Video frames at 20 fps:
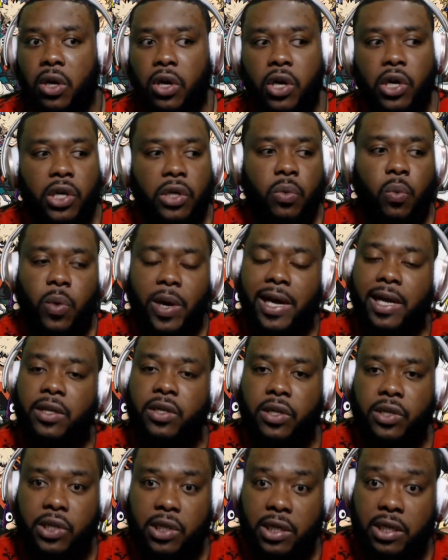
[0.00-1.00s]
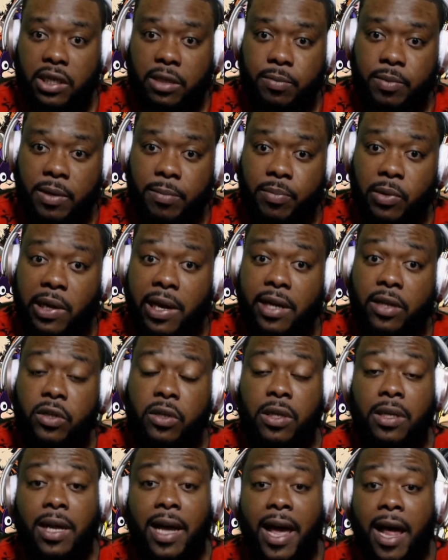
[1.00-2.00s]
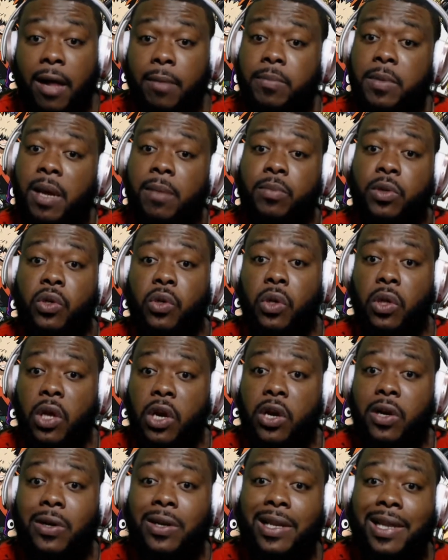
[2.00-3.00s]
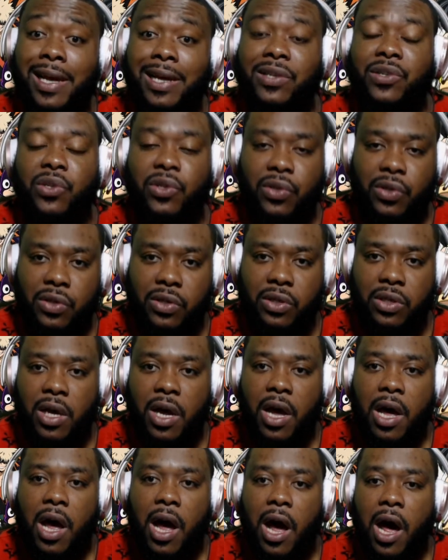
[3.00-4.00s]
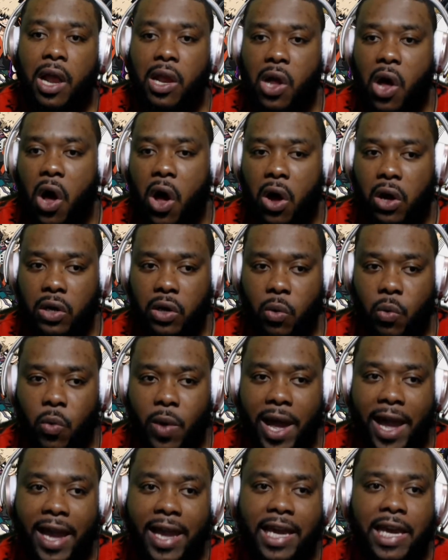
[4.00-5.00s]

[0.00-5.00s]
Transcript: good way to teach people and to help them to learn lessons along the way.